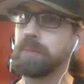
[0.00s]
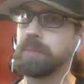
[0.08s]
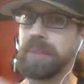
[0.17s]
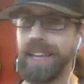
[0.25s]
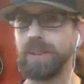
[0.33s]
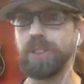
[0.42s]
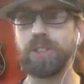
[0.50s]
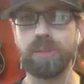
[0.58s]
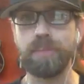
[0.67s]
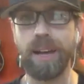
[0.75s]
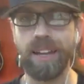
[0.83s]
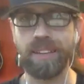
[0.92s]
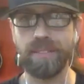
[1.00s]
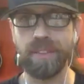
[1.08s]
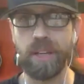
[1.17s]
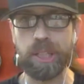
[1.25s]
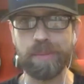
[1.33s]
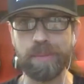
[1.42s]
But that was just my
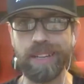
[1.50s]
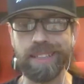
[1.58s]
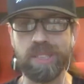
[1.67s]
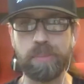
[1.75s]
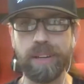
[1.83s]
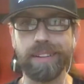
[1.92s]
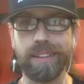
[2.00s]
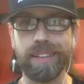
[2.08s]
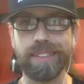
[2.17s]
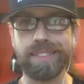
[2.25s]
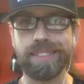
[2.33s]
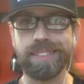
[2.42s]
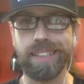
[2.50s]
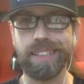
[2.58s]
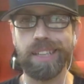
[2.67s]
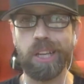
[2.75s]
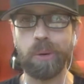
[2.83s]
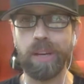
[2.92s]
very limited experience,
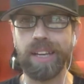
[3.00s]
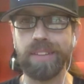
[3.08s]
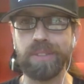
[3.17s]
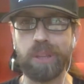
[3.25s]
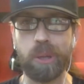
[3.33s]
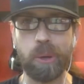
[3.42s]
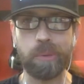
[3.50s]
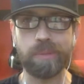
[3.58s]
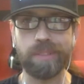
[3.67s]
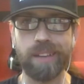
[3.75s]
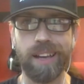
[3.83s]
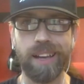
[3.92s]
you know, and even though